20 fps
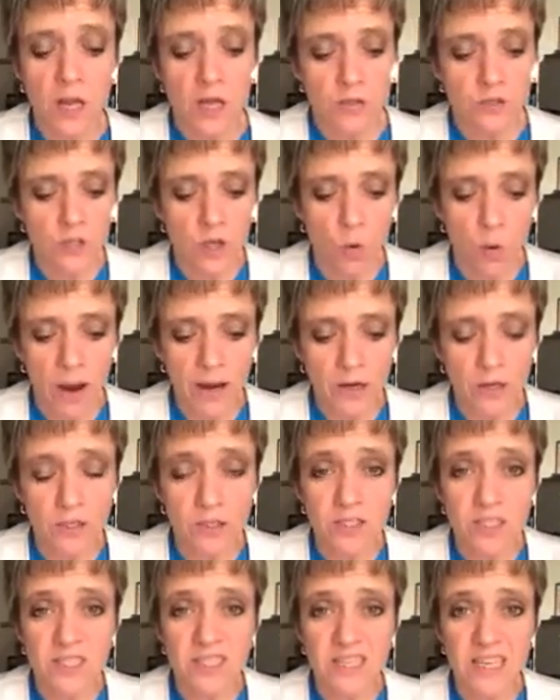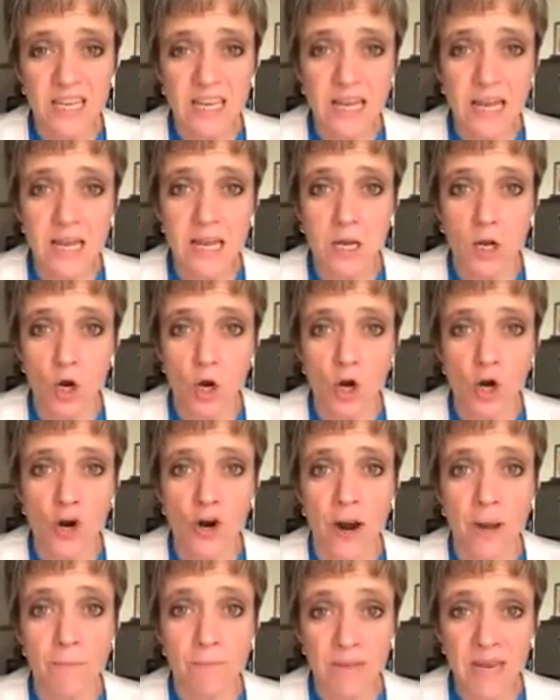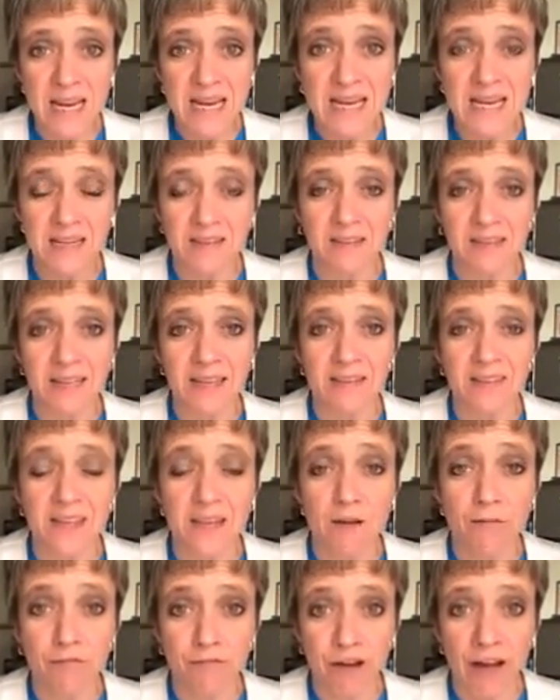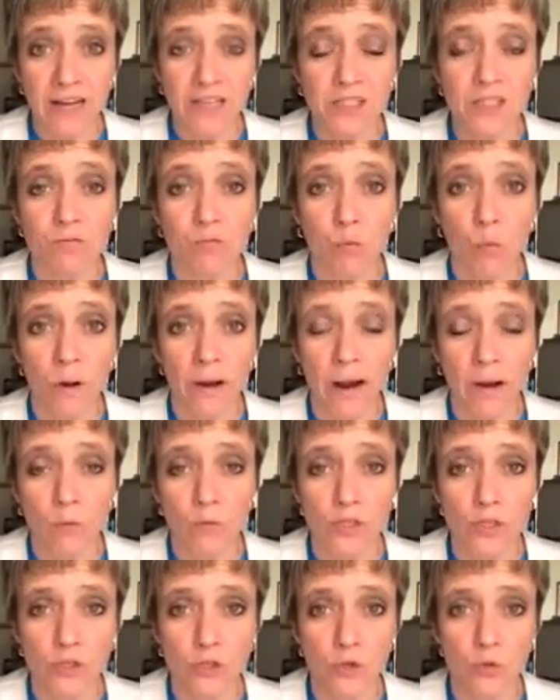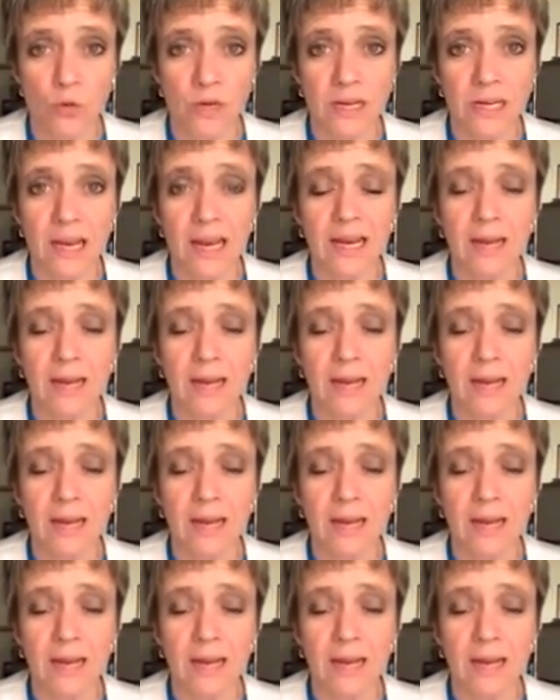So I could see in her immediately the effects of what I was doing.